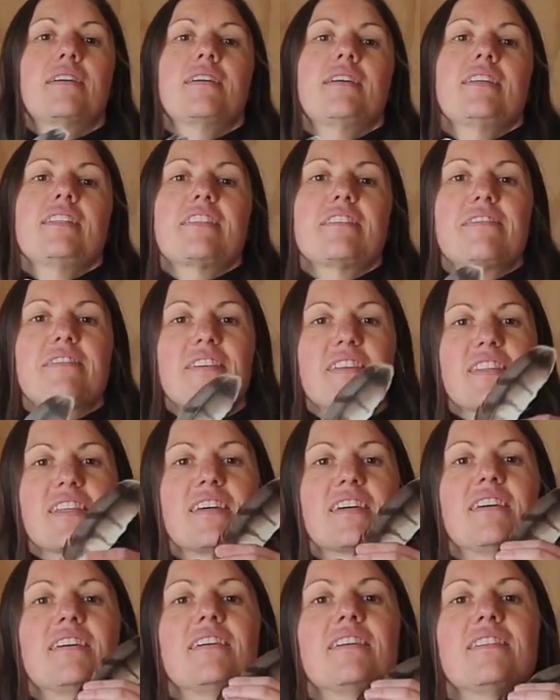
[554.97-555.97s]
Here's a
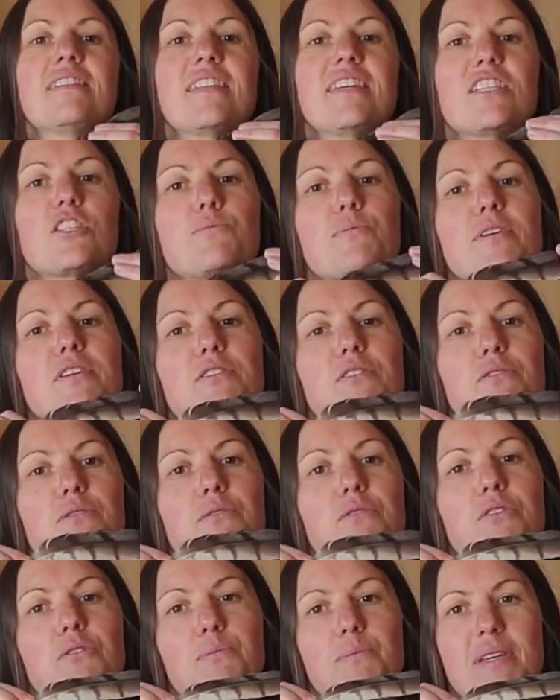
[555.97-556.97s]
feather that's special
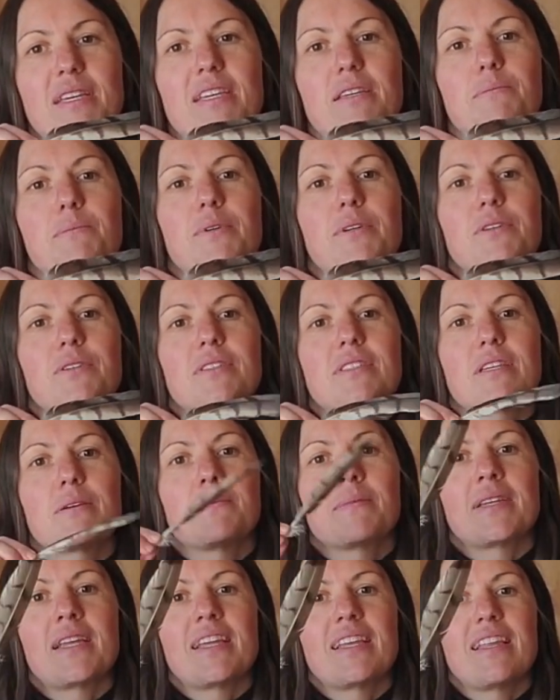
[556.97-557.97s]
to me because
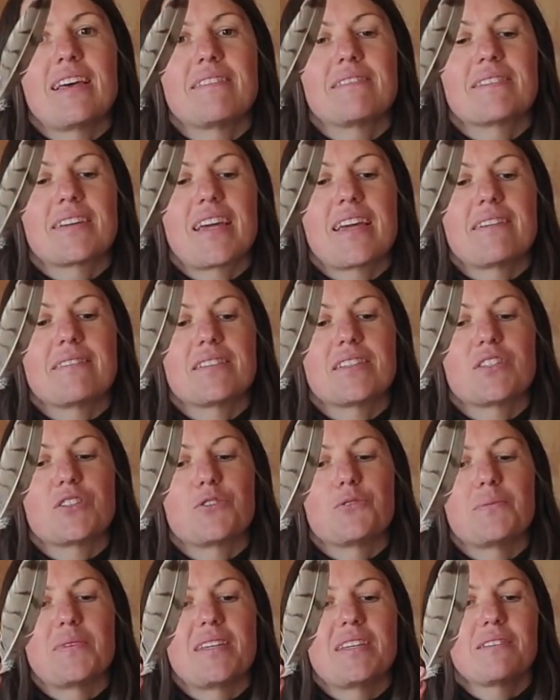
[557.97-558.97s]
someone I love gave it to
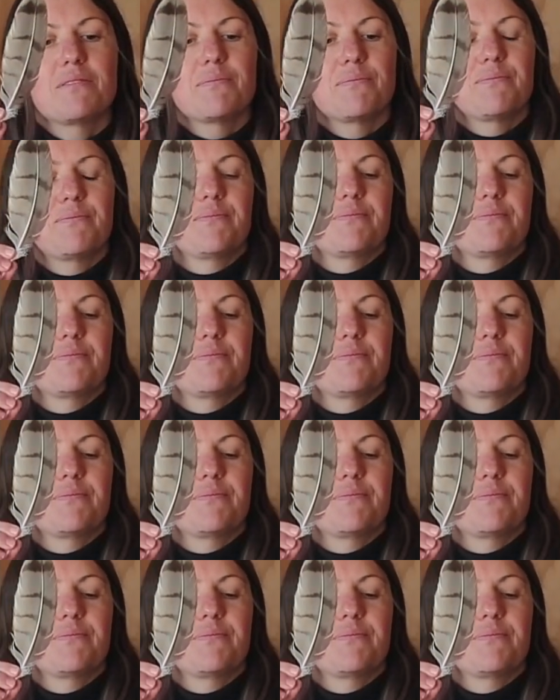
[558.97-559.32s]
me.